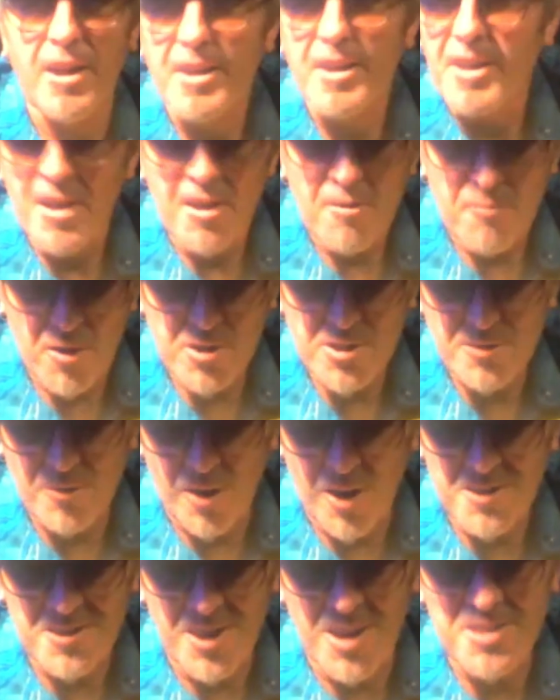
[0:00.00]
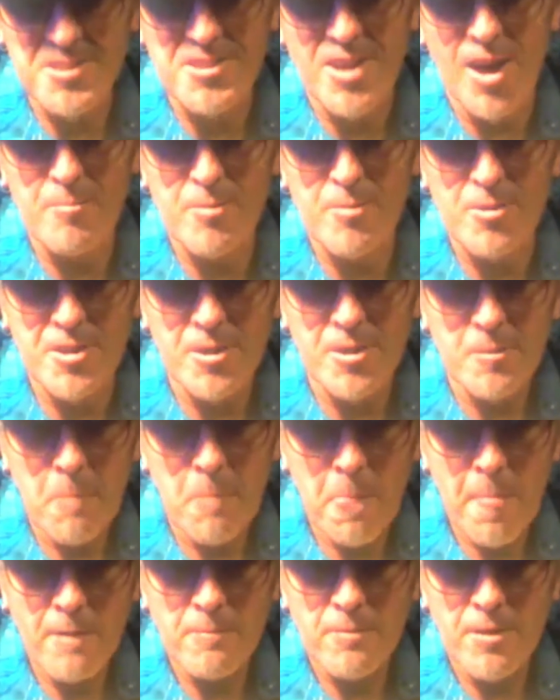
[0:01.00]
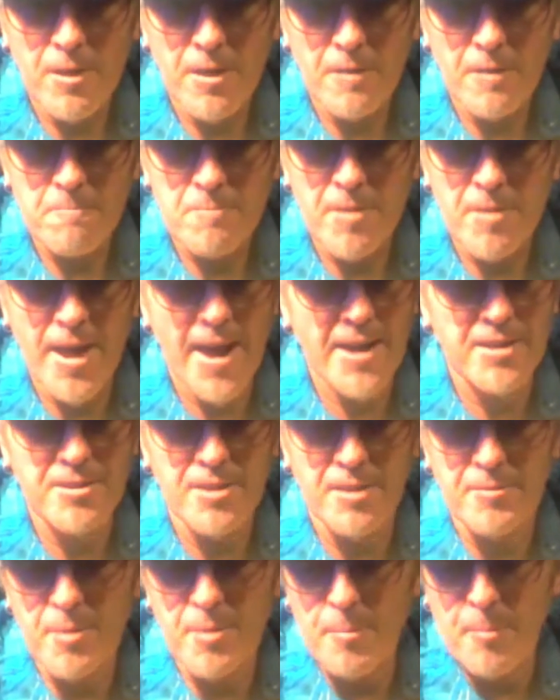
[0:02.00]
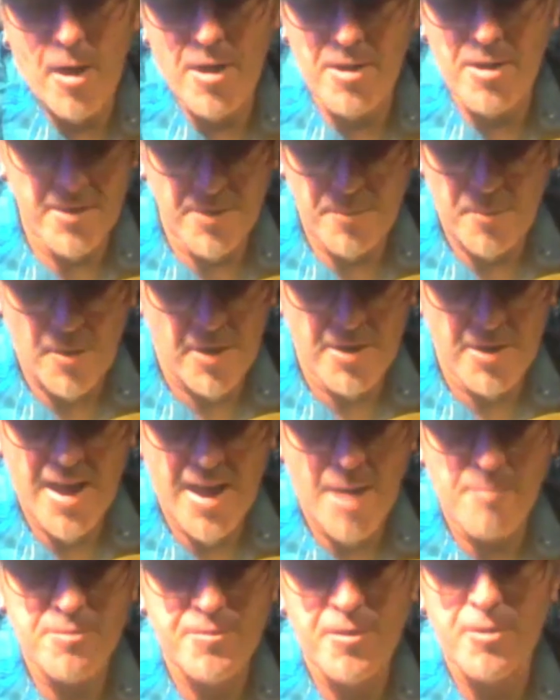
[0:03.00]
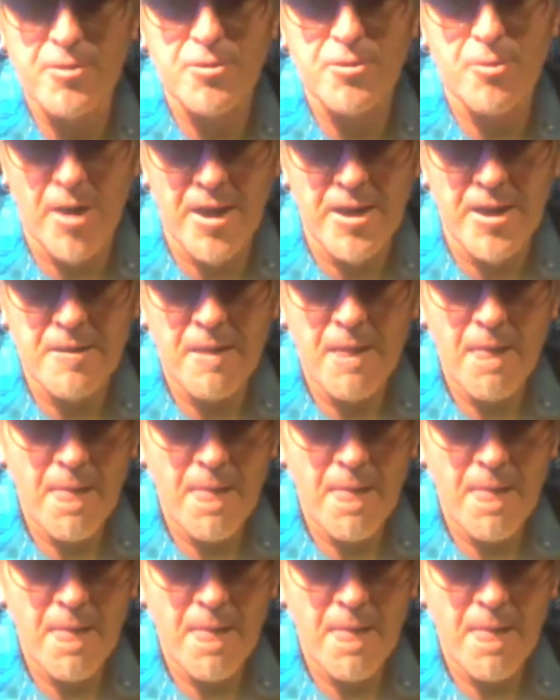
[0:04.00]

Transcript: First of all, it's nonstop music. The uh, the party the party atmosphere is great.